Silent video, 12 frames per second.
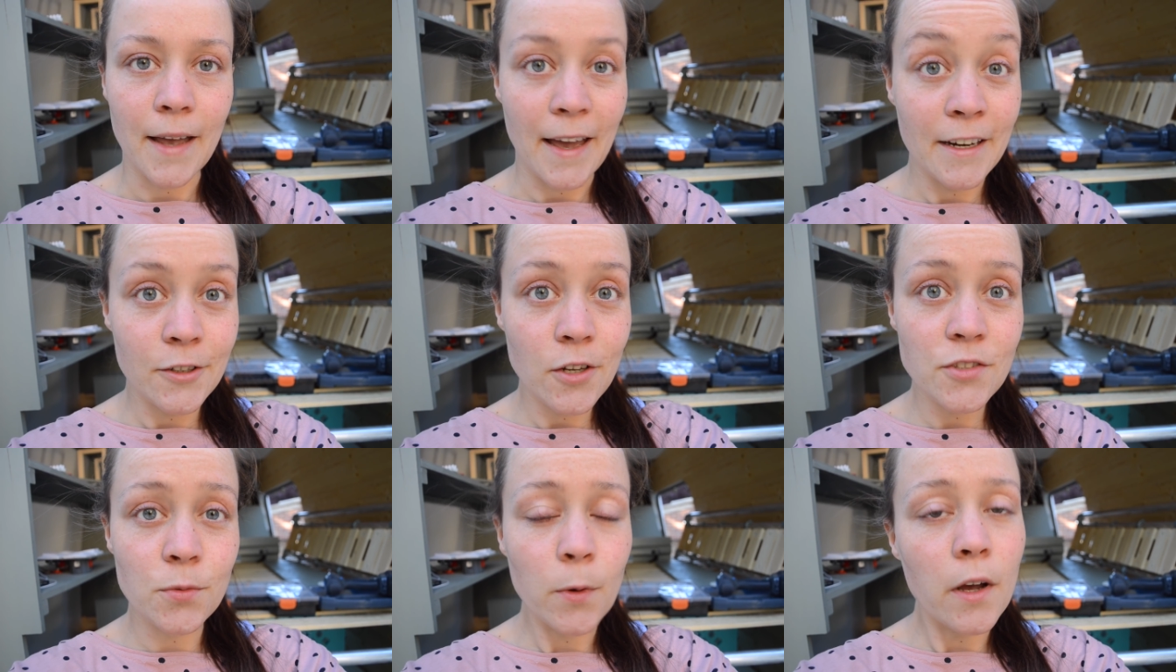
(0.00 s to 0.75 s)
And it
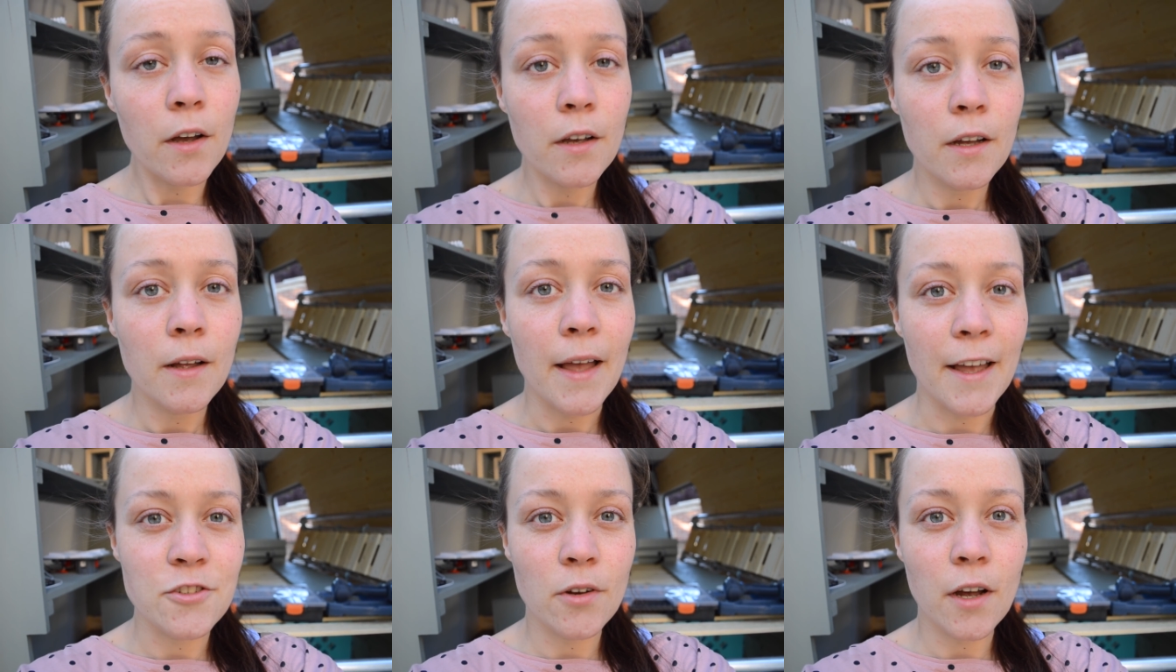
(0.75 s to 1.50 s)
does work.
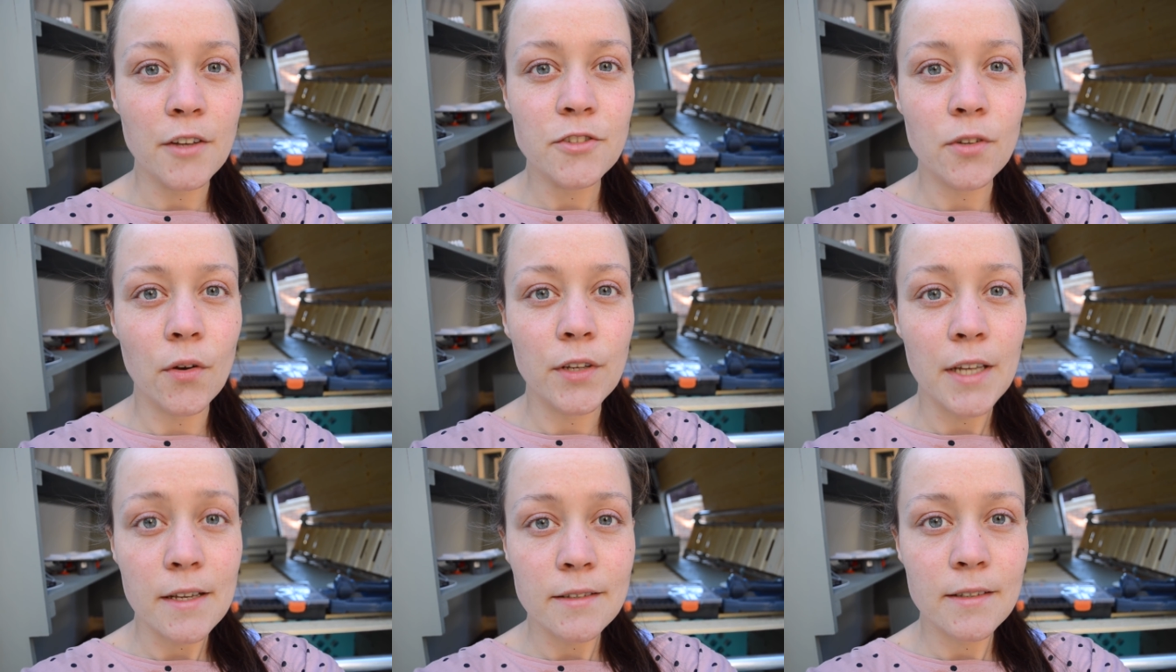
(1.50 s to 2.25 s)
As you guys saw
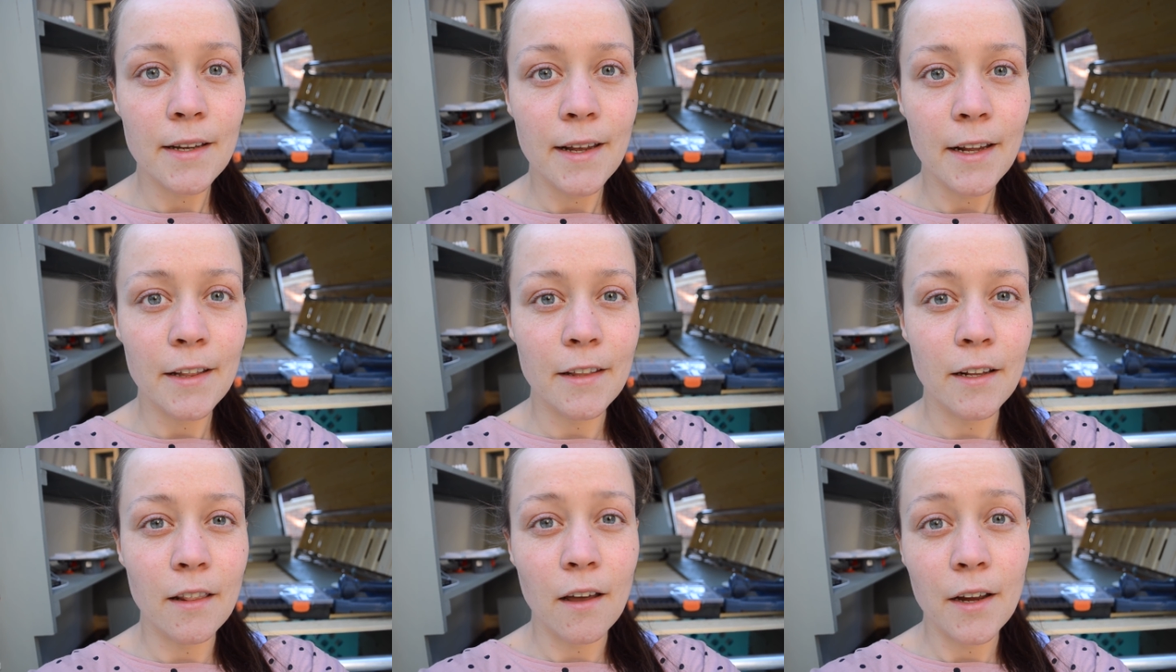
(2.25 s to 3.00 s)
yesterday,
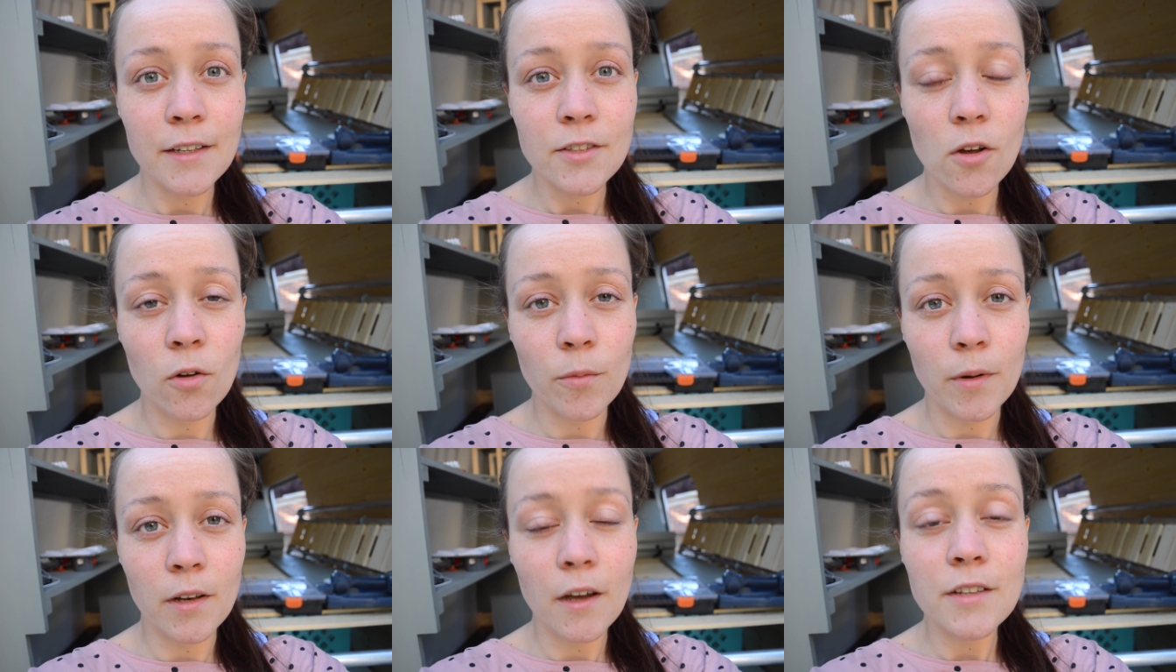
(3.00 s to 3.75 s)
the lights
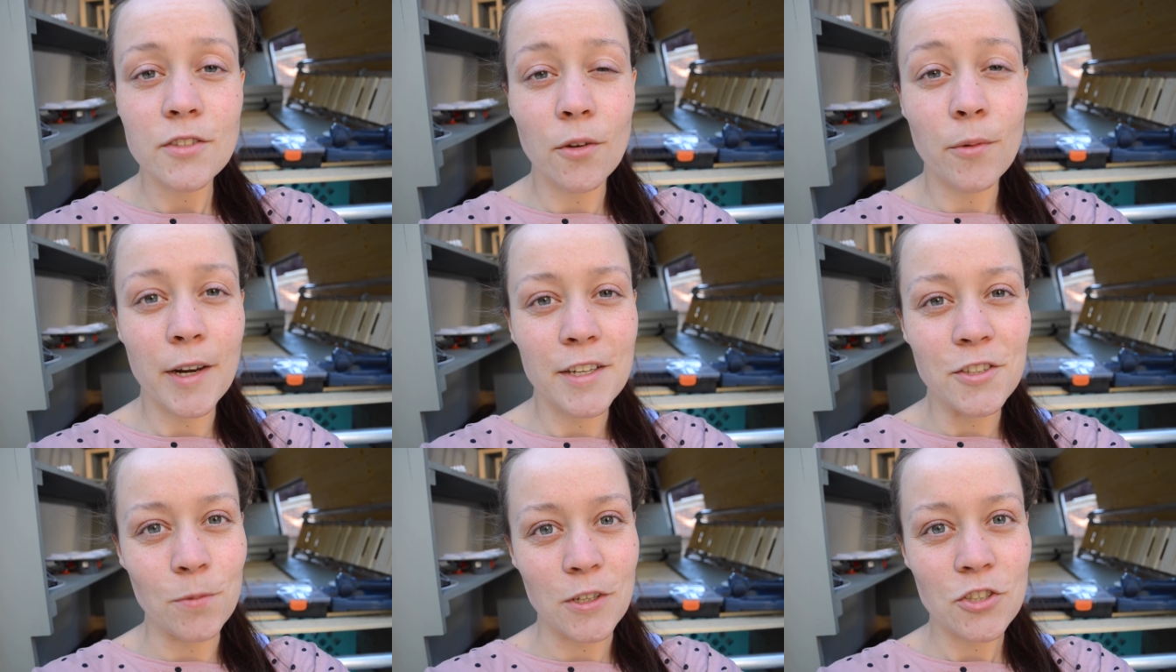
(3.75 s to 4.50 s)
already
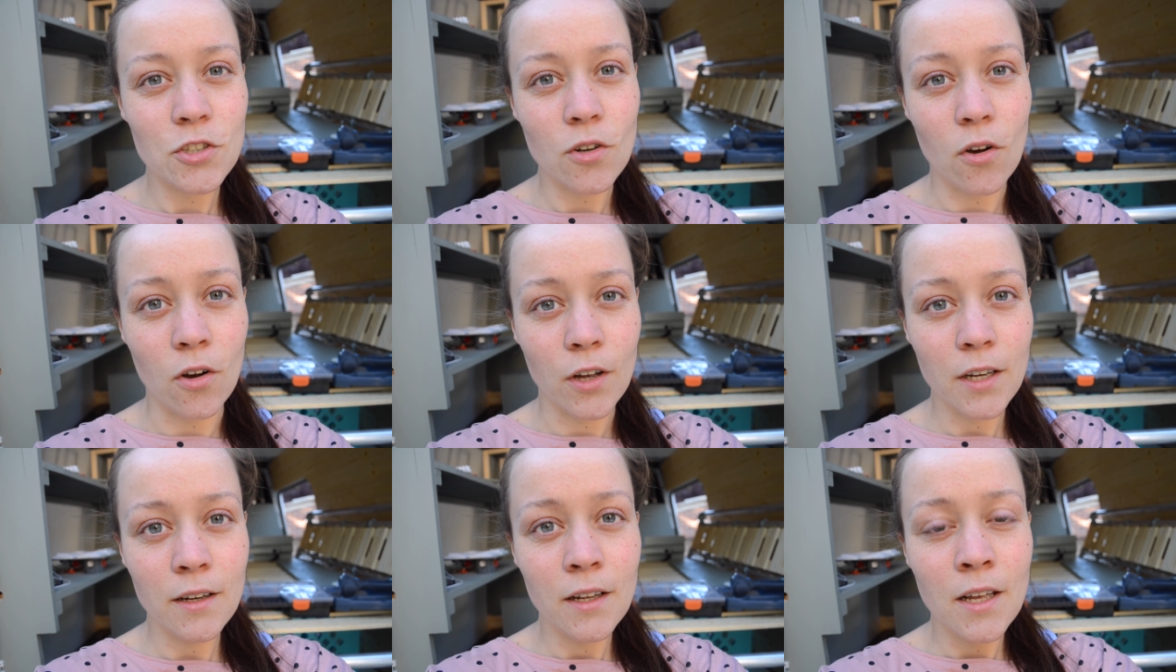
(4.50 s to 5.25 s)
switched
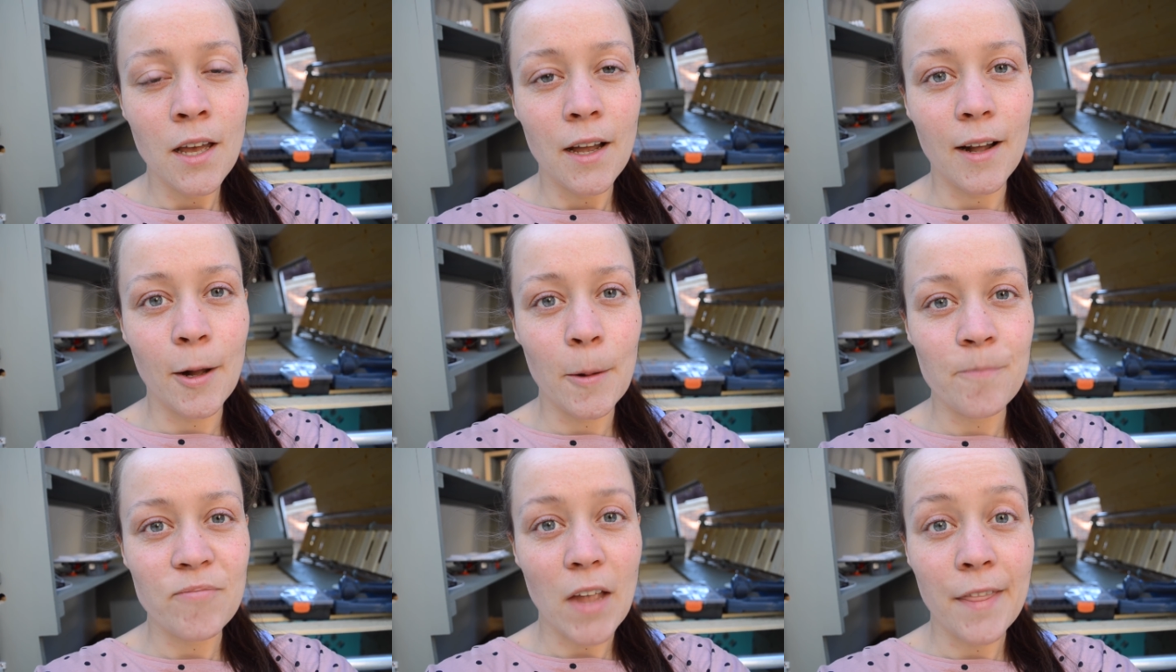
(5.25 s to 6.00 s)
on,
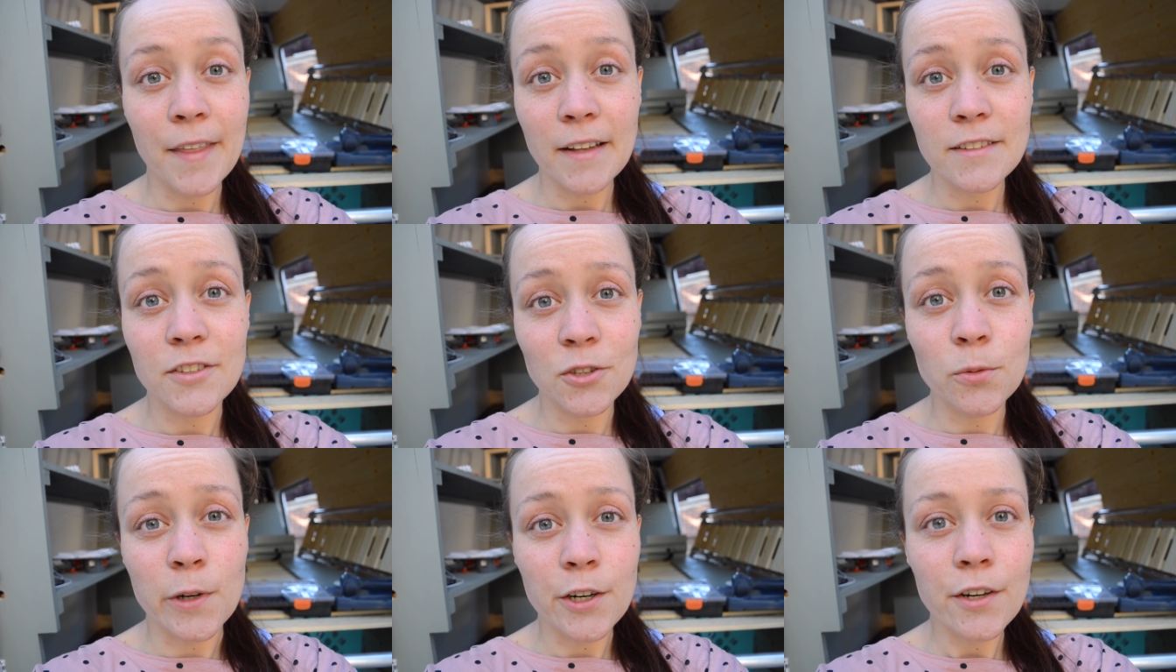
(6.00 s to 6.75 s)
and that
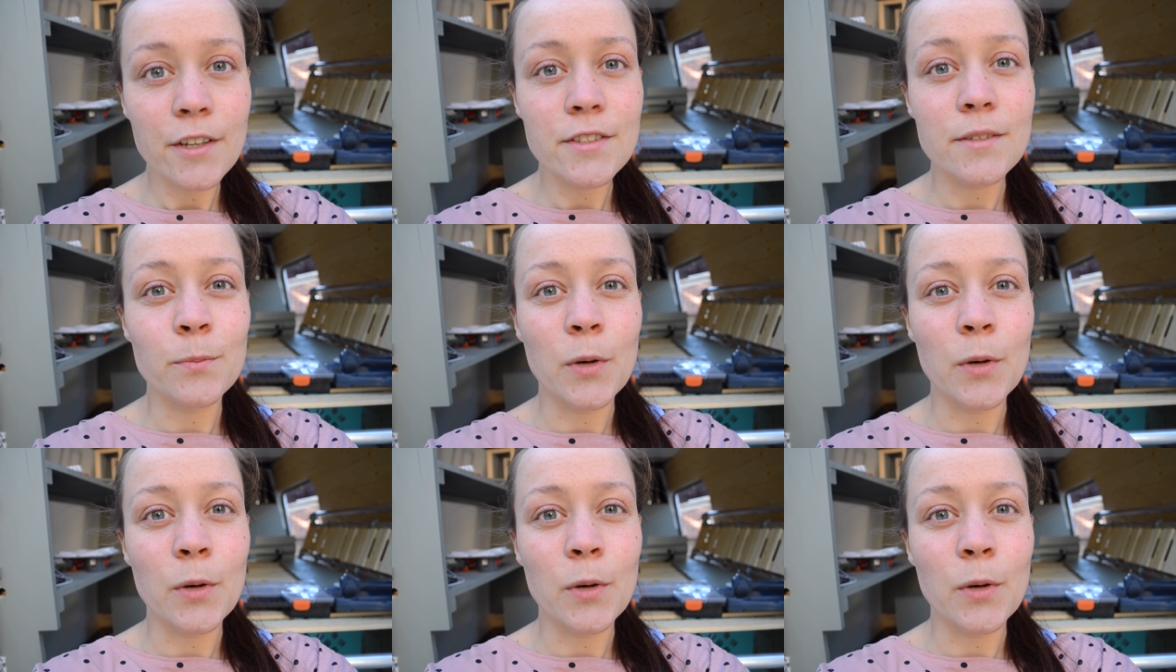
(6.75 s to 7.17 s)
still works.